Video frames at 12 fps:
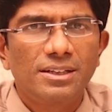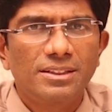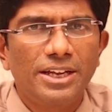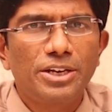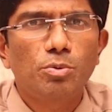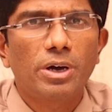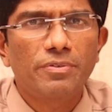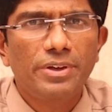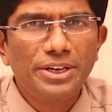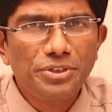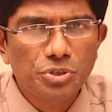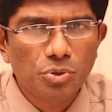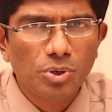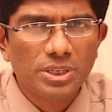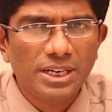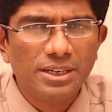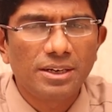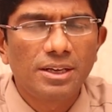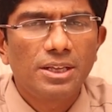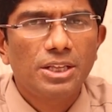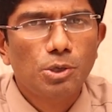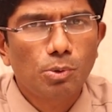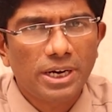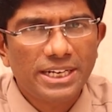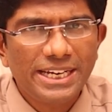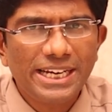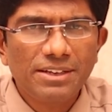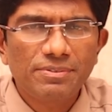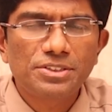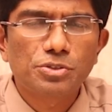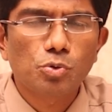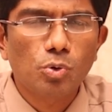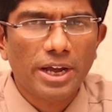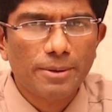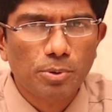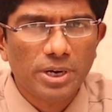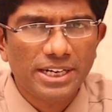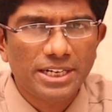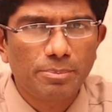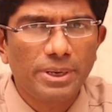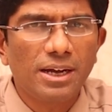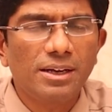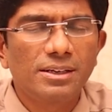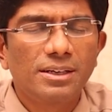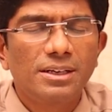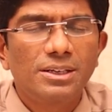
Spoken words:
then you are very sure that you are dealing with true hyponatremia.